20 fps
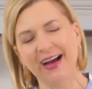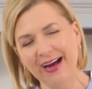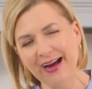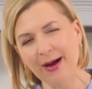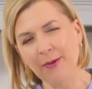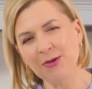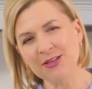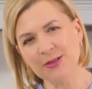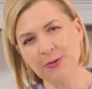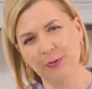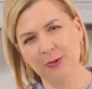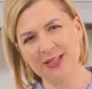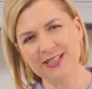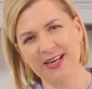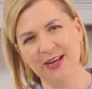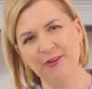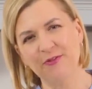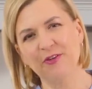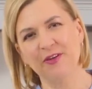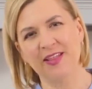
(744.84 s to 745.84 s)
I wasn't
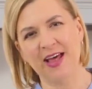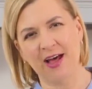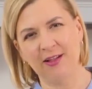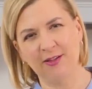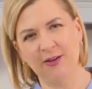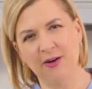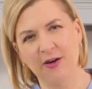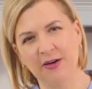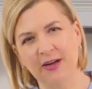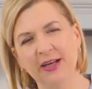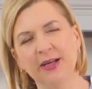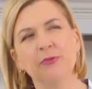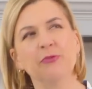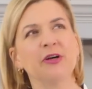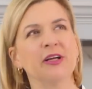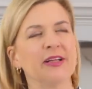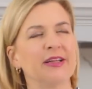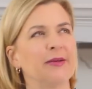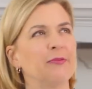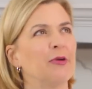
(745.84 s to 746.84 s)
whisking for that long. It
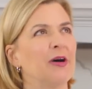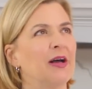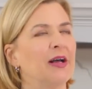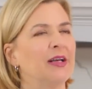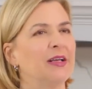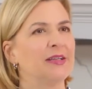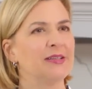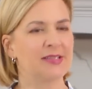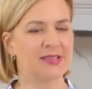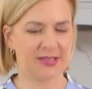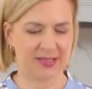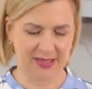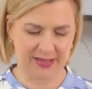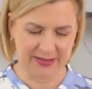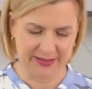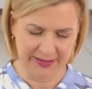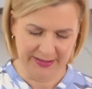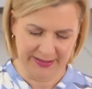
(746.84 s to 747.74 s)
really was